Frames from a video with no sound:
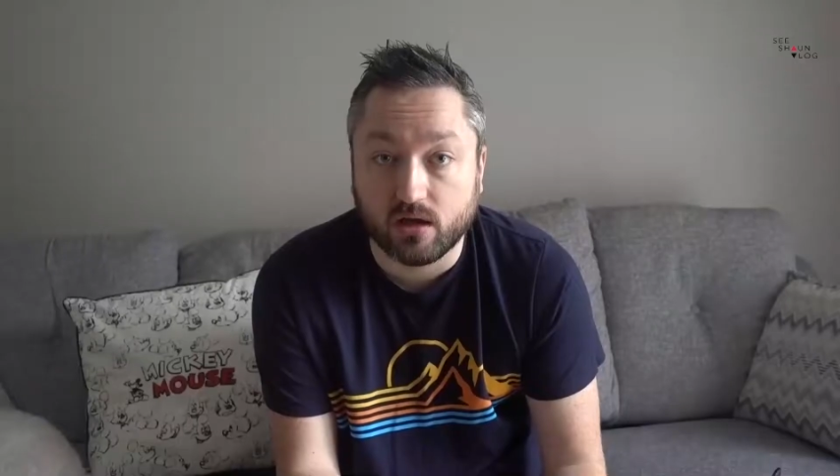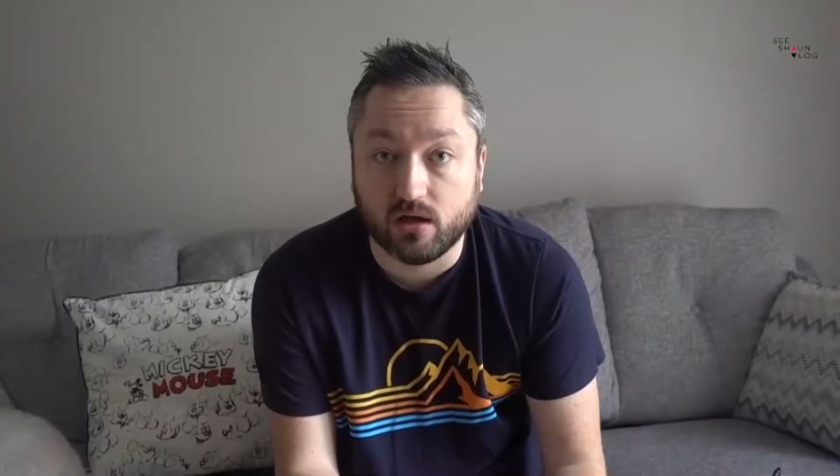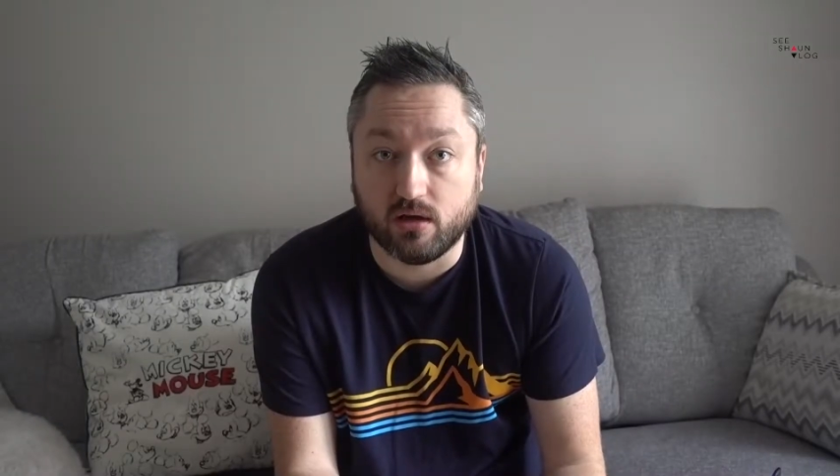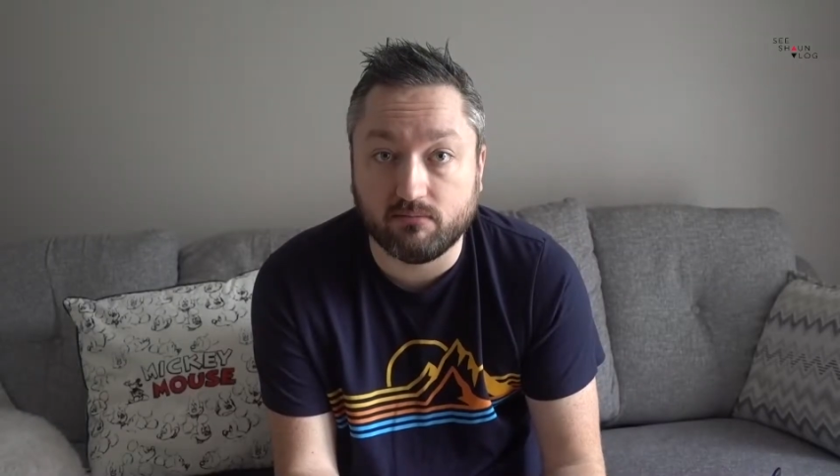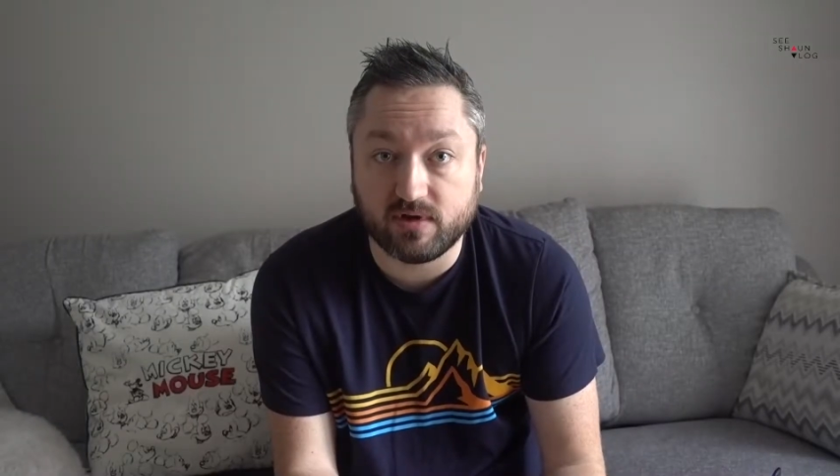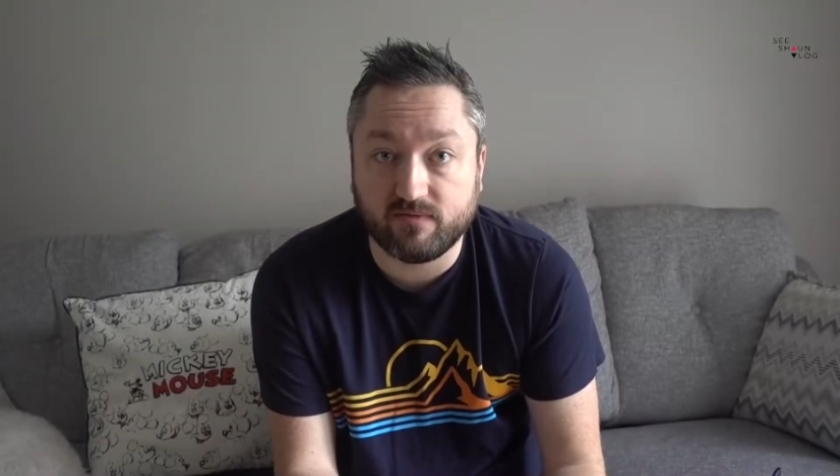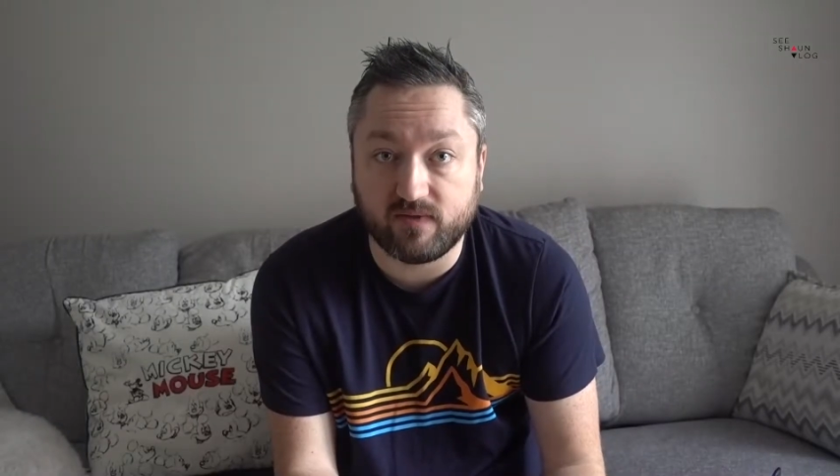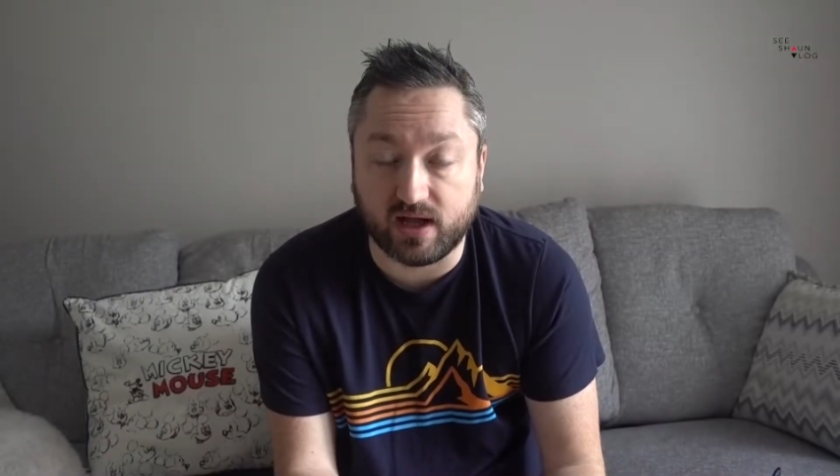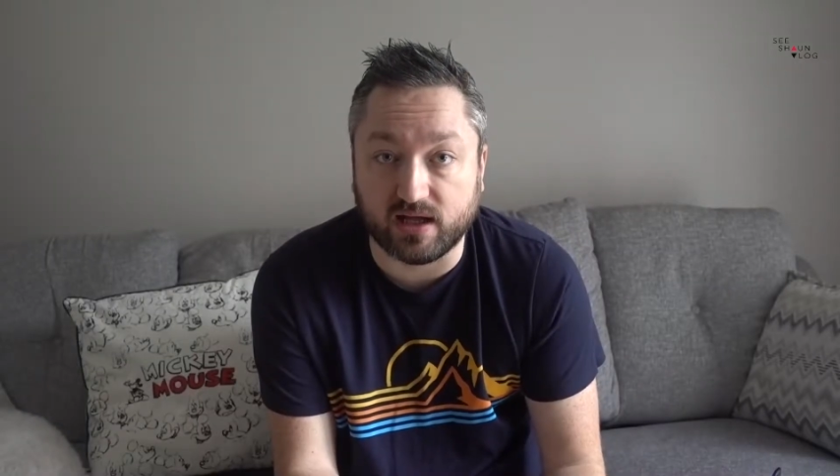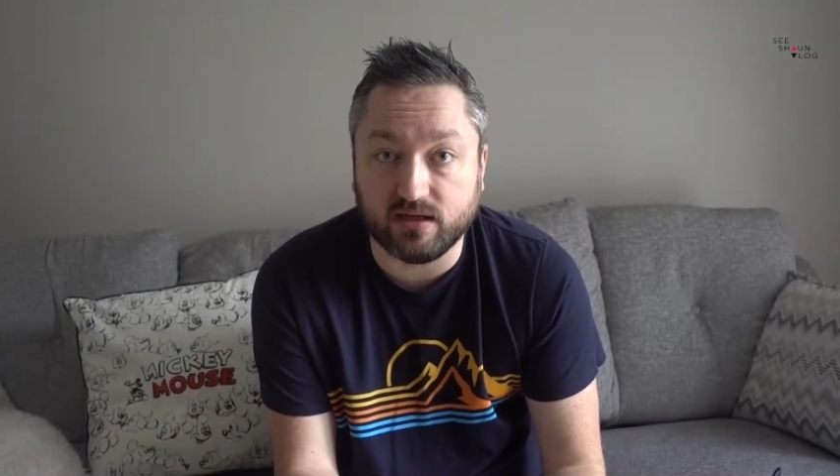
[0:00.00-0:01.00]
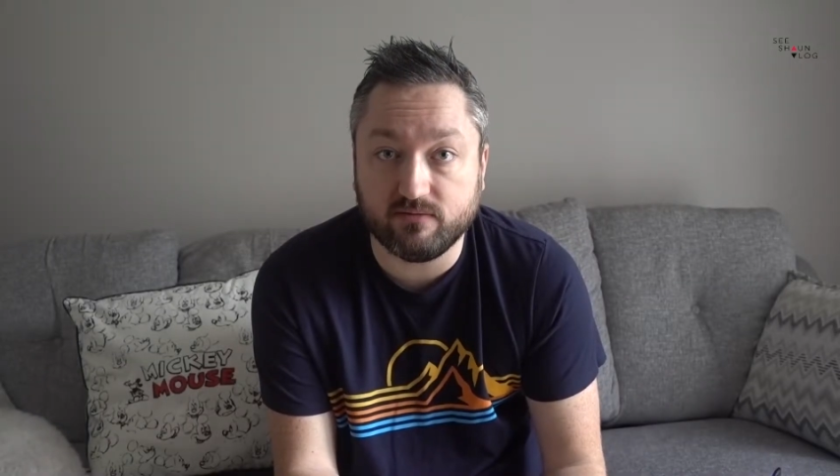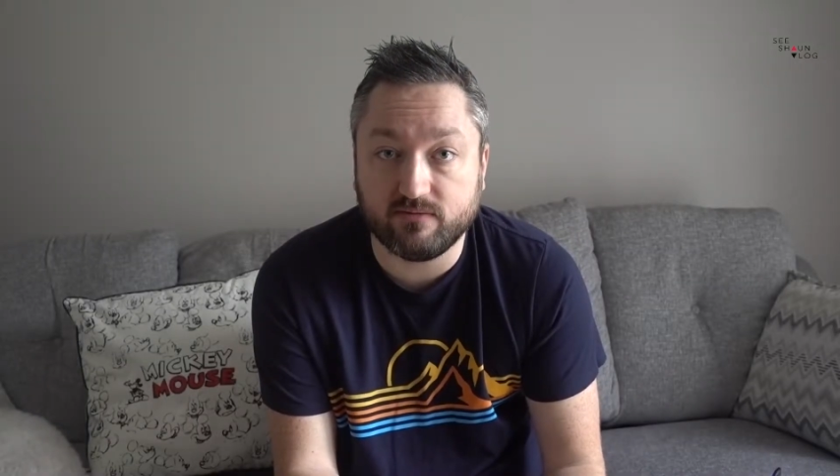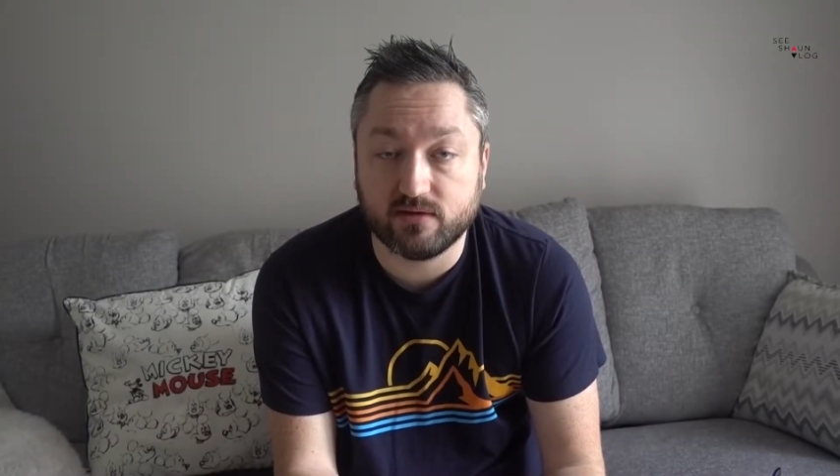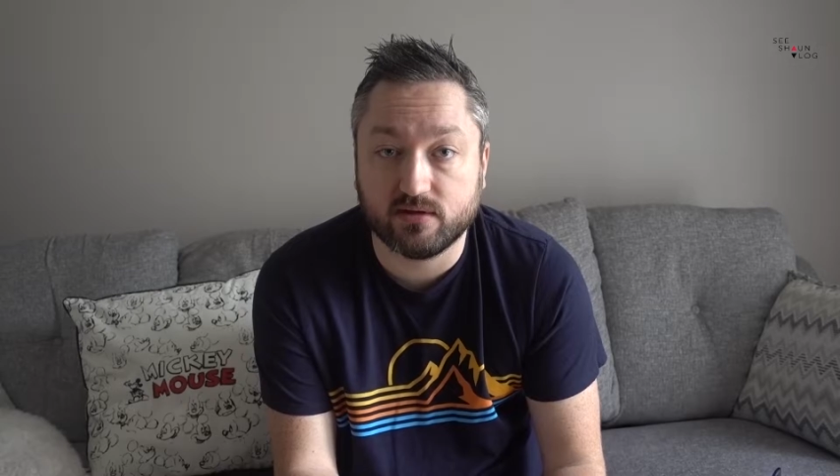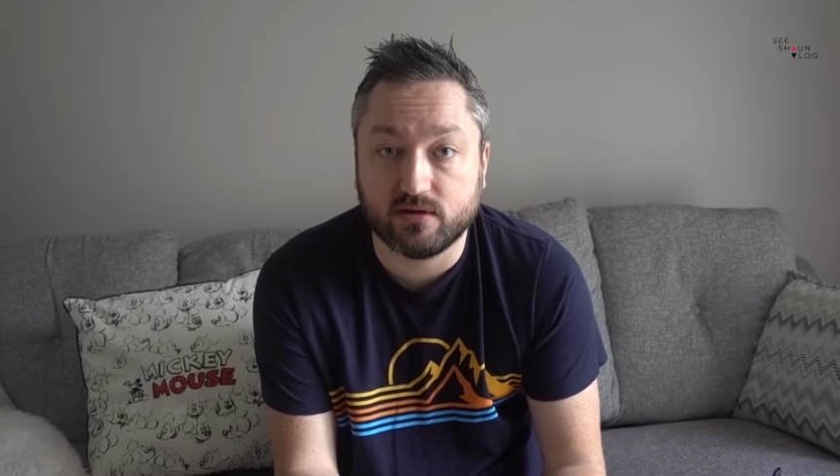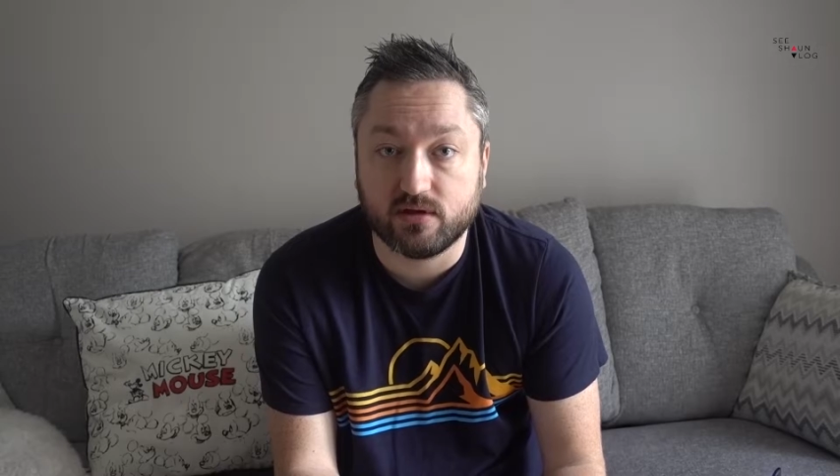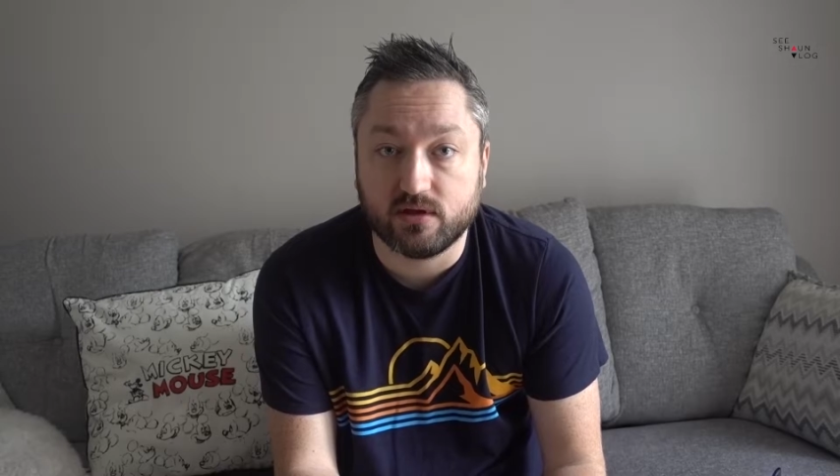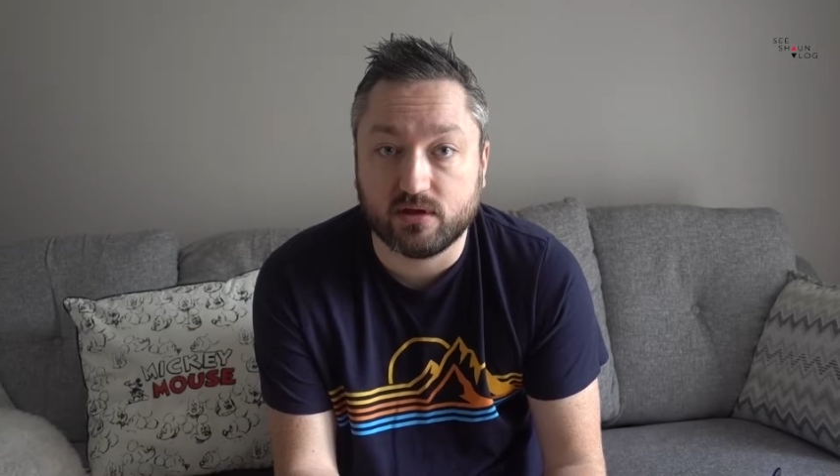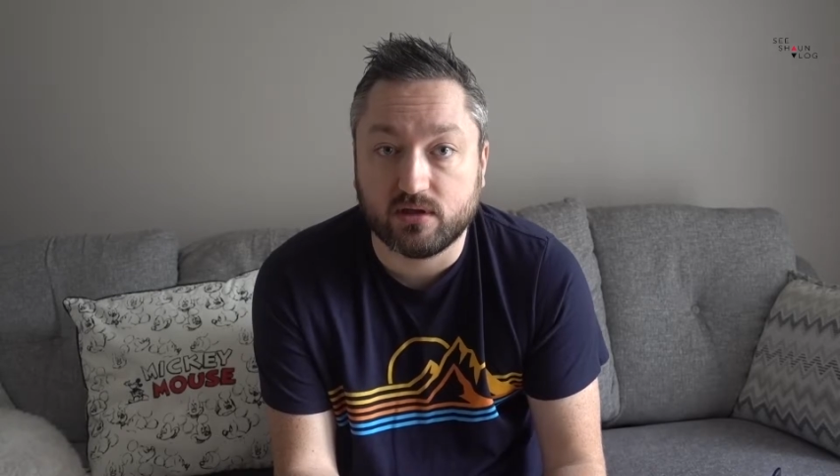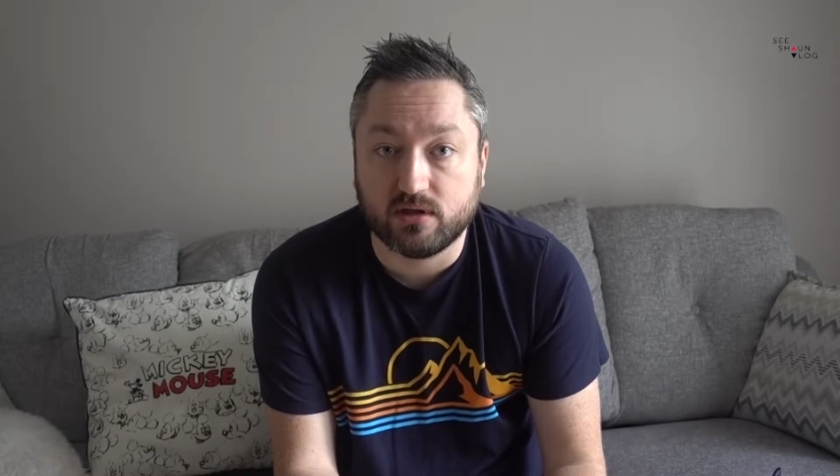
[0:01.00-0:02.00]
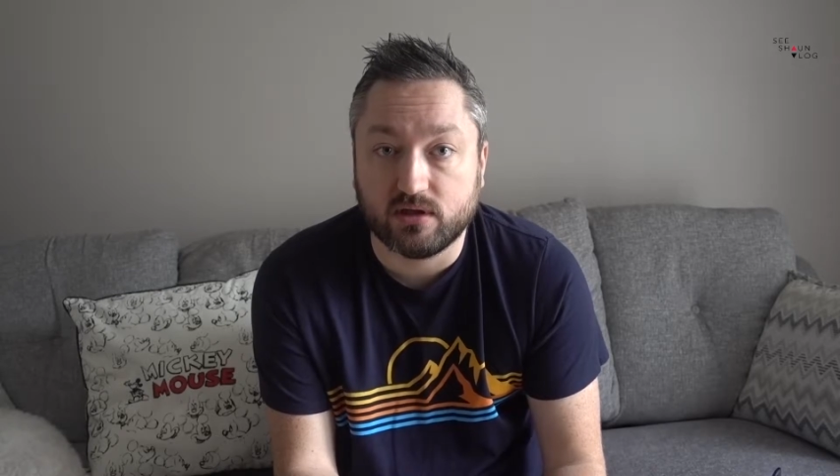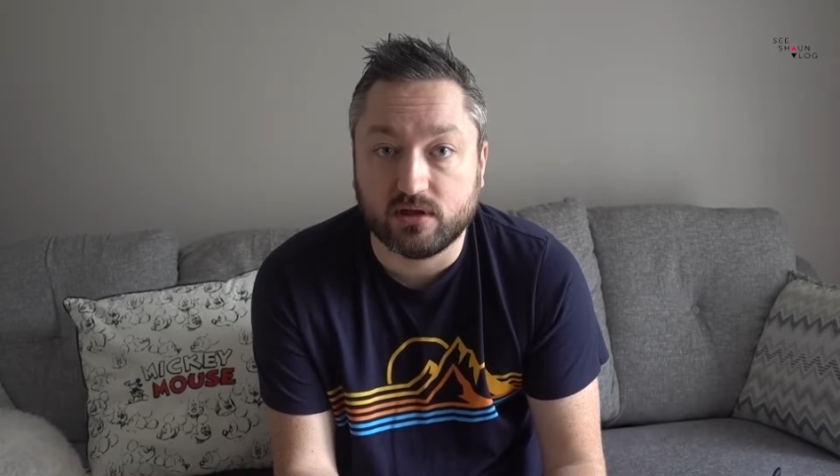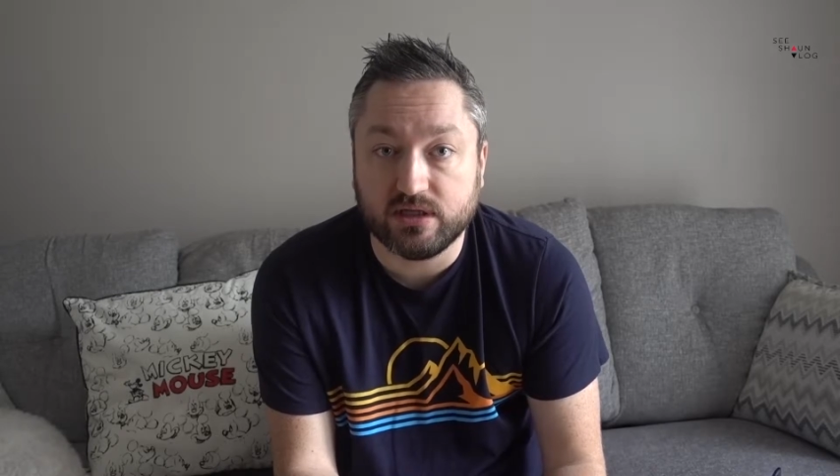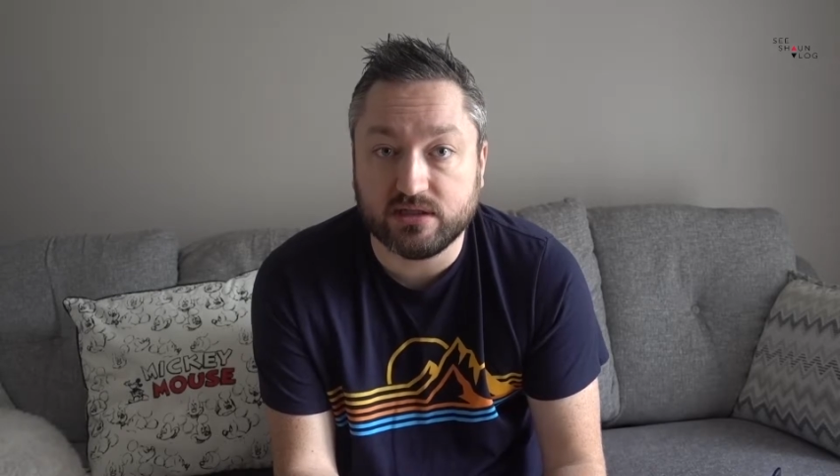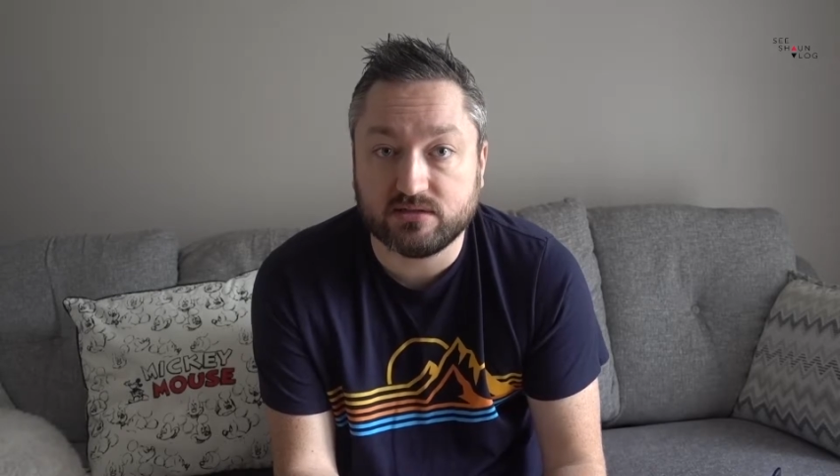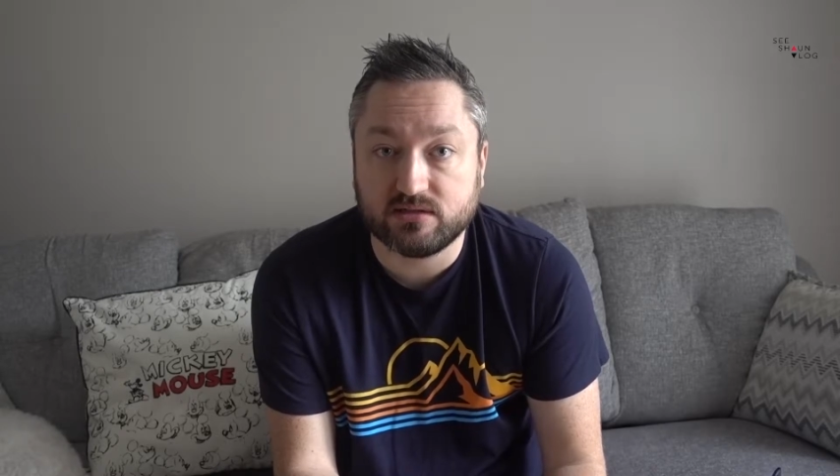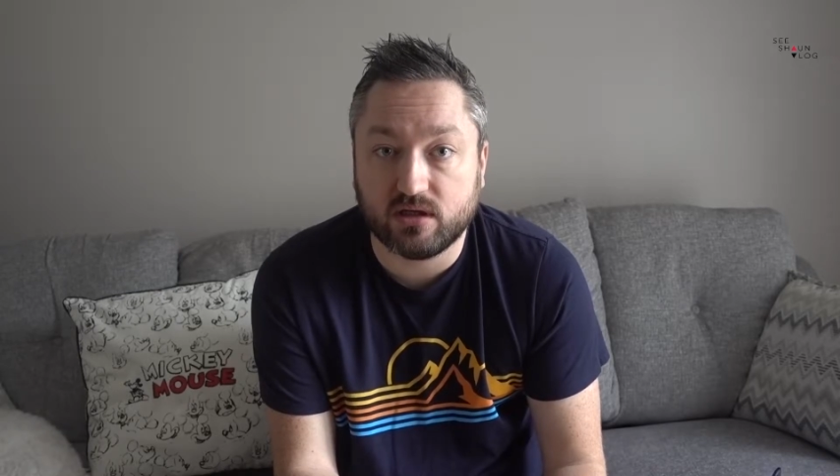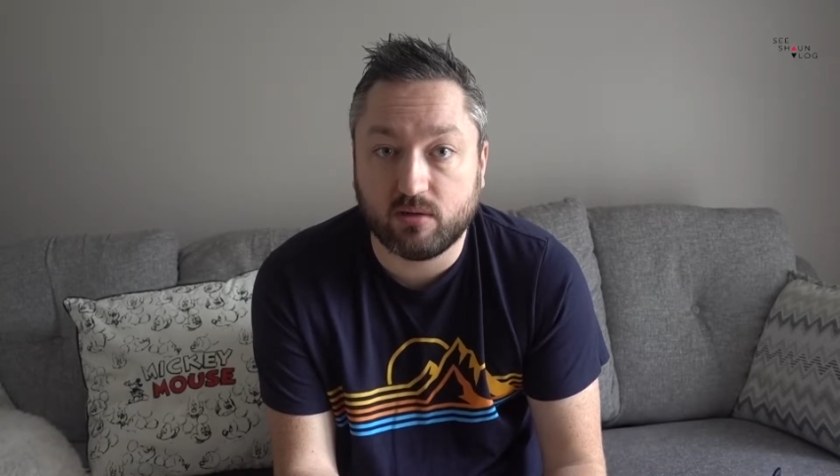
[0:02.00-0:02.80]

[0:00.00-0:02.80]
Number 5 is